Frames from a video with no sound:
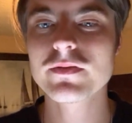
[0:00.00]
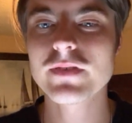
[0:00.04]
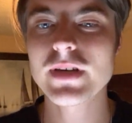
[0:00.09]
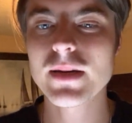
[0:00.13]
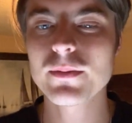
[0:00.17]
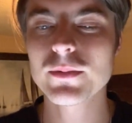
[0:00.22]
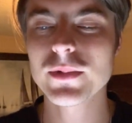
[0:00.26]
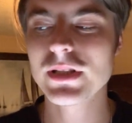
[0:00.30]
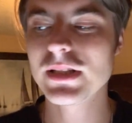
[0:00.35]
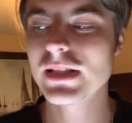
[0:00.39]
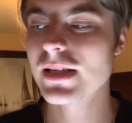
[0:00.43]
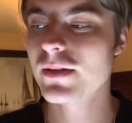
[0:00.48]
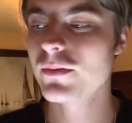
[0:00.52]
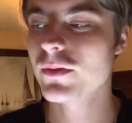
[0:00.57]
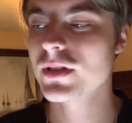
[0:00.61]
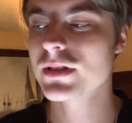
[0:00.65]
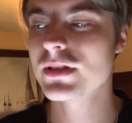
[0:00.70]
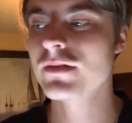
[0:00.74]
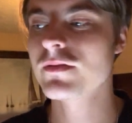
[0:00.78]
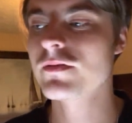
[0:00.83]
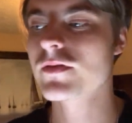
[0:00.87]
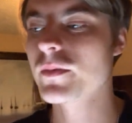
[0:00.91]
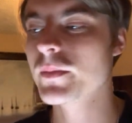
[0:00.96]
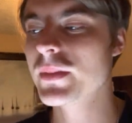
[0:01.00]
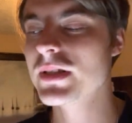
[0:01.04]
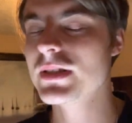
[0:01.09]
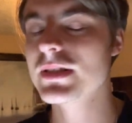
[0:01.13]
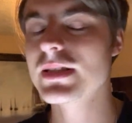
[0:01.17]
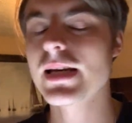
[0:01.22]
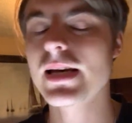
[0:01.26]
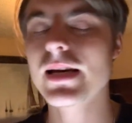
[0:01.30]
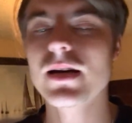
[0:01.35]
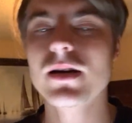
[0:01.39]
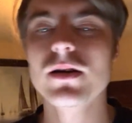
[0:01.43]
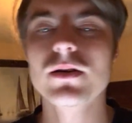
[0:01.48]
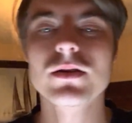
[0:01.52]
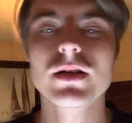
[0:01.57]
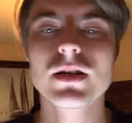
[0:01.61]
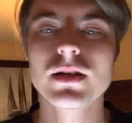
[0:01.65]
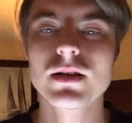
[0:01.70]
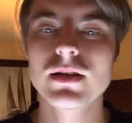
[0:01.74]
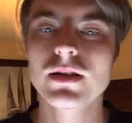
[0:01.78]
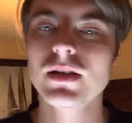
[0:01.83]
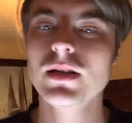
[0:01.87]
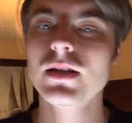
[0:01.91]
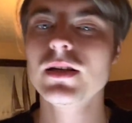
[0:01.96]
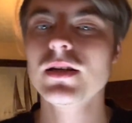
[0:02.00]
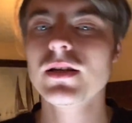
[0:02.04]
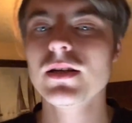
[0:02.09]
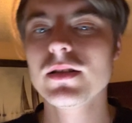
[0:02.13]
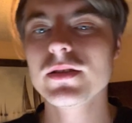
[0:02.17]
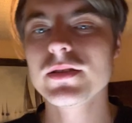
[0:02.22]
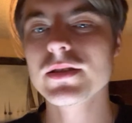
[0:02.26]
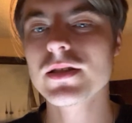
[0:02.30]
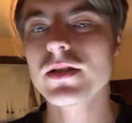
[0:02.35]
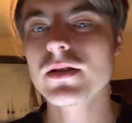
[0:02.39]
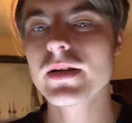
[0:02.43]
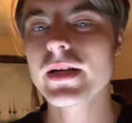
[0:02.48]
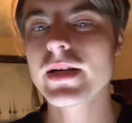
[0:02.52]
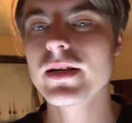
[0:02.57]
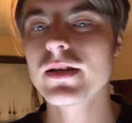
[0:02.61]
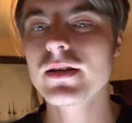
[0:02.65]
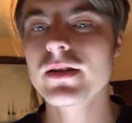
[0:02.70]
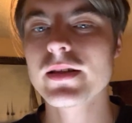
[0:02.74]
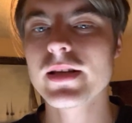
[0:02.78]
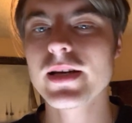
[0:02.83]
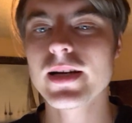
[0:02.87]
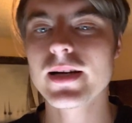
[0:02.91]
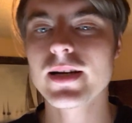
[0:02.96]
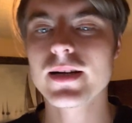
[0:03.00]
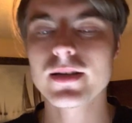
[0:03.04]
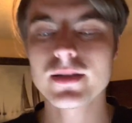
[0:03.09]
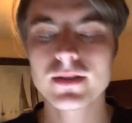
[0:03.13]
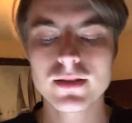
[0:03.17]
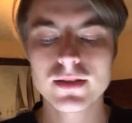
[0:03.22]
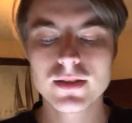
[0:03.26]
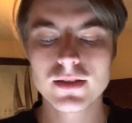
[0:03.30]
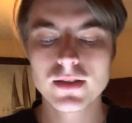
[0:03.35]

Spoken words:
family that wasn't from in town or, here or there.